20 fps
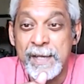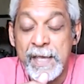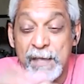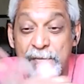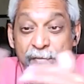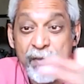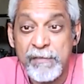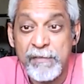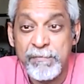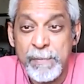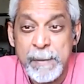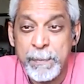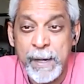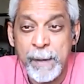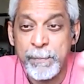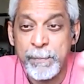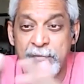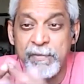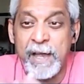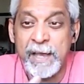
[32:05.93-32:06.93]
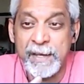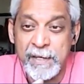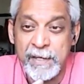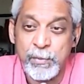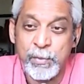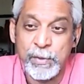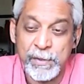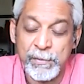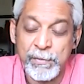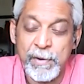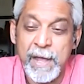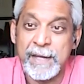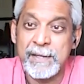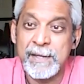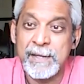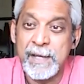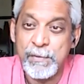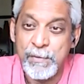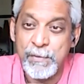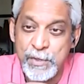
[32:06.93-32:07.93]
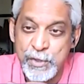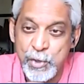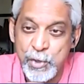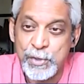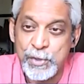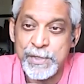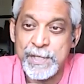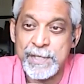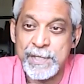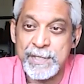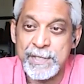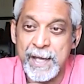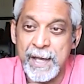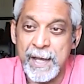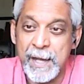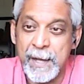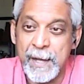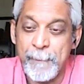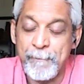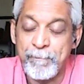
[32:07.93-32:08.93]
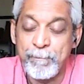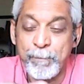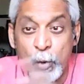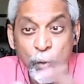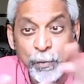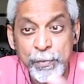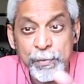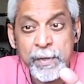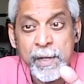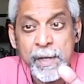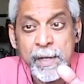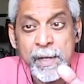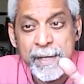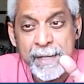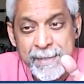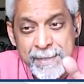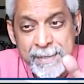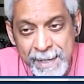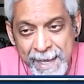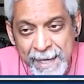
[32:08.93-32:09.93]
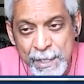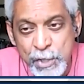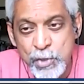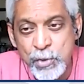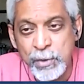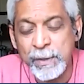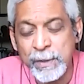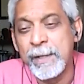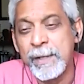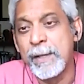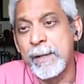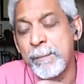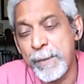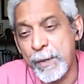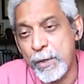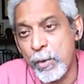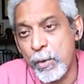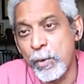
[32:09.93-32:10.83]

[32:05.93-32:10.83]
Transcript: if, if people are provided with the right resources, um, both intellectual but